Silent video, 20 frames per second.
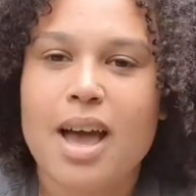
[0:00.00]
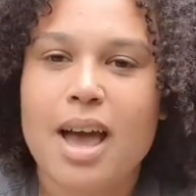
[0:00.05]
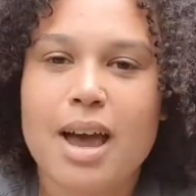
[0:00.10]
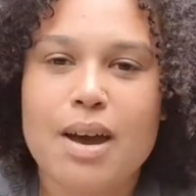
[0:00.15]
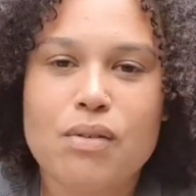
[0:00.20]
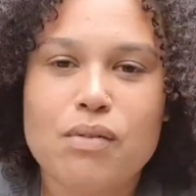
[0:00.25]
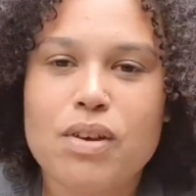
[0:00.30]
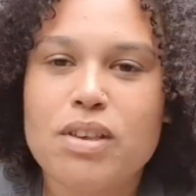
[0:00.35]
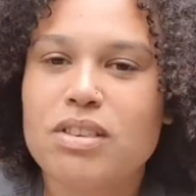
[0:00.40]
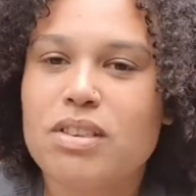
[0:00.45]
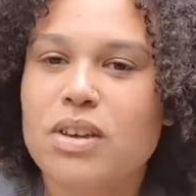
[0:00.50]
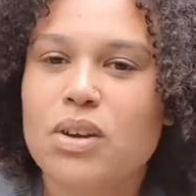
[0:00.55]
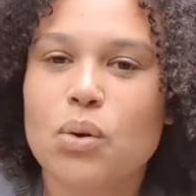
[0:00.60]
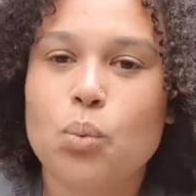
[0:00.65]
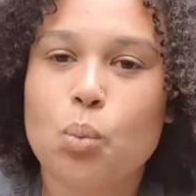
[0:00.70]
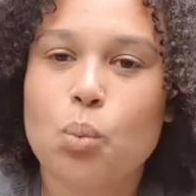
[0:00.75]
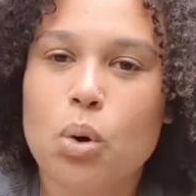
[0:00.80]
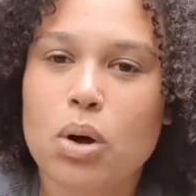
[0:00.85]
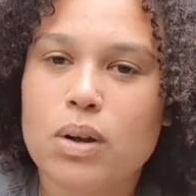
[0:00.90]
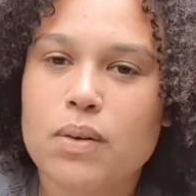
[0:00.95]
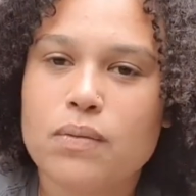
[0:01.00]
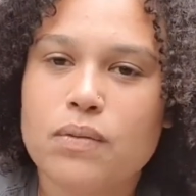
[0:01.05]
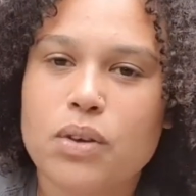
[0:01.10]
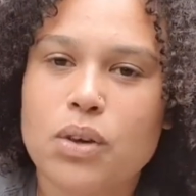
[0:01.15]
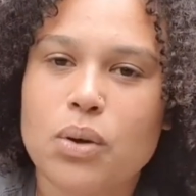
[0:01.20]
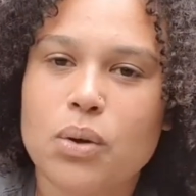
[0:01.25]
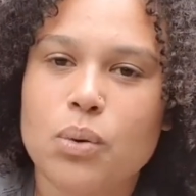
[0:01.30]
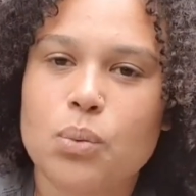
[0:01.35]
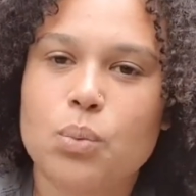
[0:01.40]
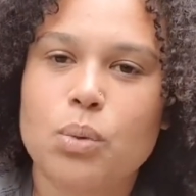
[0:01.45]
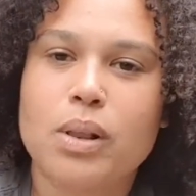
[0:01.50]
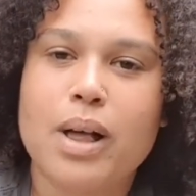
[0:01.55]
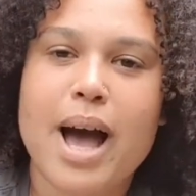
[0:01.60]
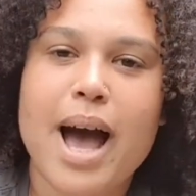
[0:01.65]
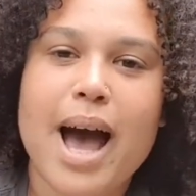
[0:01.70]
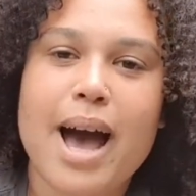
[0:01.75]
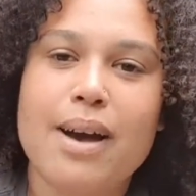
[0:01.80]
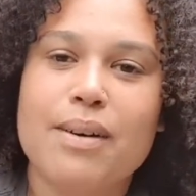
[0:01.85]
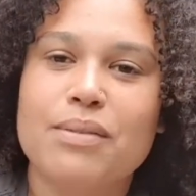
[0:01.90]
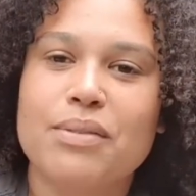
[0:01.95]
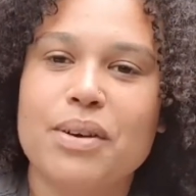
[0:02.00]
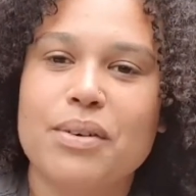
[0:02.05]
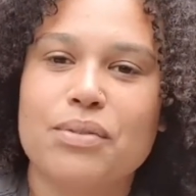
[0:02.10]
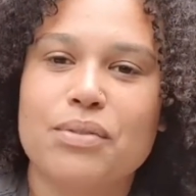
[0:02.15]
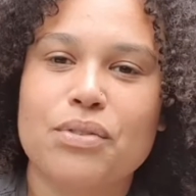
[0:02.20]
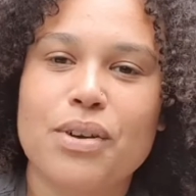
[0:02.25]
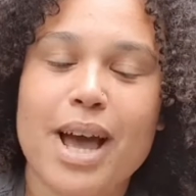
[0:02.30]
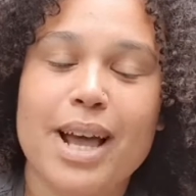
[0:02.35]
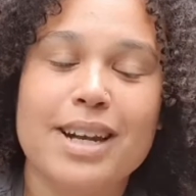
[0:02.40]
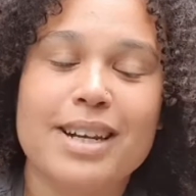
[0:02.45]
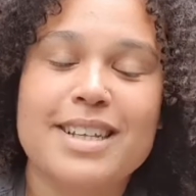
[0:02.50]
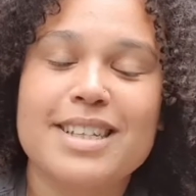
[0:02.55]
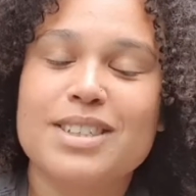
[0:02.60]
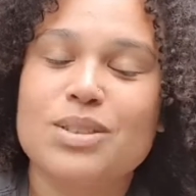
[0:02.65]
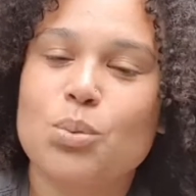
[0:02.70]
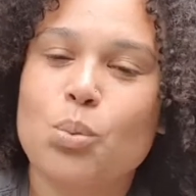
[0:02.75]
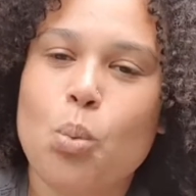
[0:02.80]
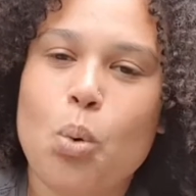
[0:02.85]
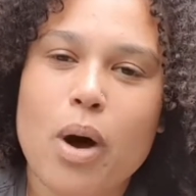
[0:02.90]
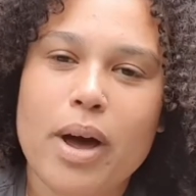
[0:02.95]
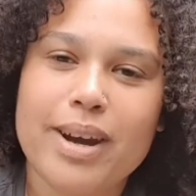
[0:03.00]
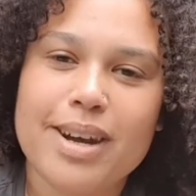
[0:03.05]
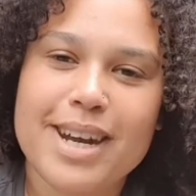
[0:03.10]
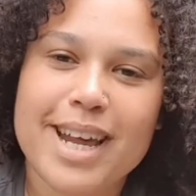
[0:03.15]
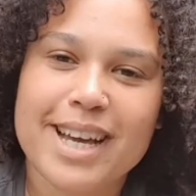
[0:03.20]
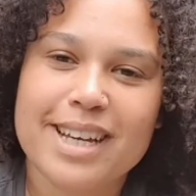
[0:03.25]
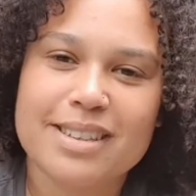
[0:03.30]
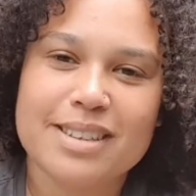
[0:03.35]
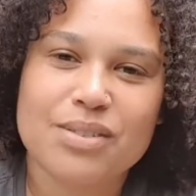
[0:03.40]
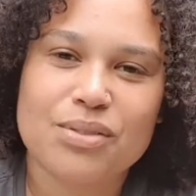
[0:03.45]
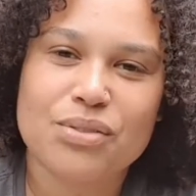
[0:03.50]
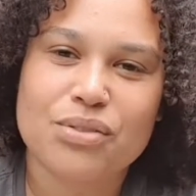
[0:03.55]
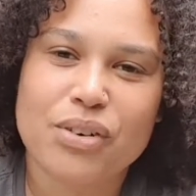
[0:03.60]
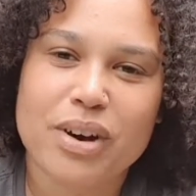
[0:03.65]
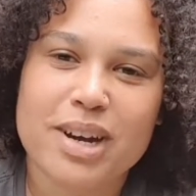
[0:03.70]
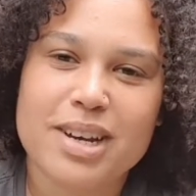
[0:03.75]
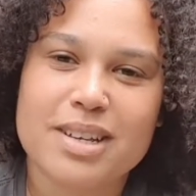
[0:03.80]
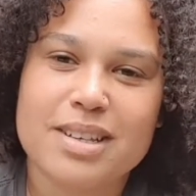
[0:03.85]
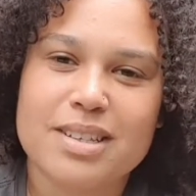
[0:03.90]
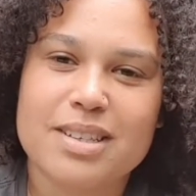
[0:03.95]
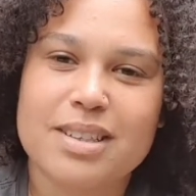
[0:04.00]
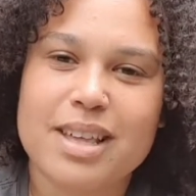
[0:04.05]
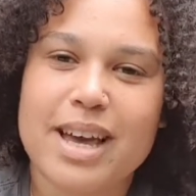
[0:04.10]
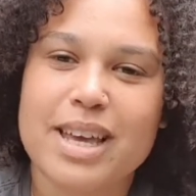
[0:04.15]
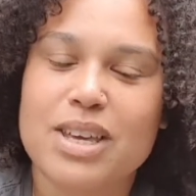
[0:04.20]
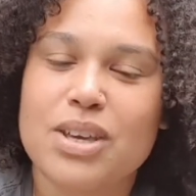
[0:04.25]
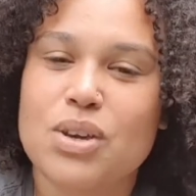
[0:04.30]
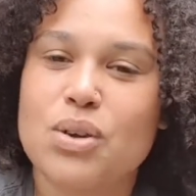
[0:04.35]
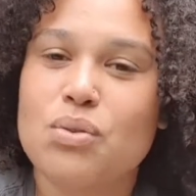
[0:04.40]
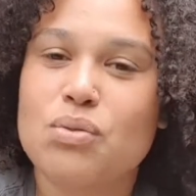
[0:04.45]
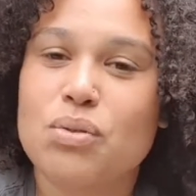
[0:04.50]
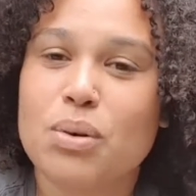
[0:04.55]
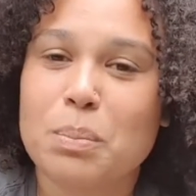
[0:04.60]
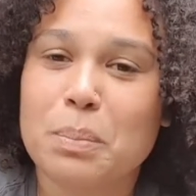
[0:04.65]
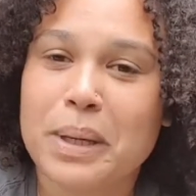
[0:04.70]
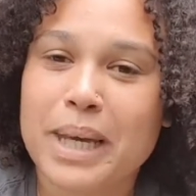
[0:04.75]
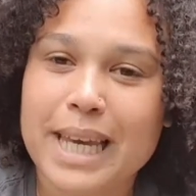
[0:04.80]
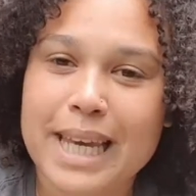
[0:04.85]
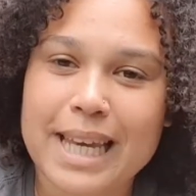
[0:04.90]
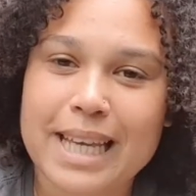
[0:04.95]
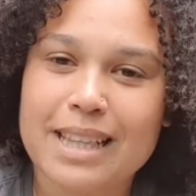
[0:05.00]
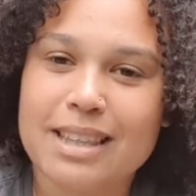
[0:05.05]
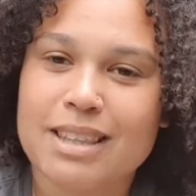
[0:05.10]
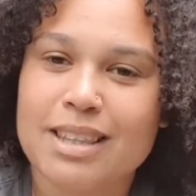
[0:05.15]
Every single one of you will have at least one negative phrase that you repeat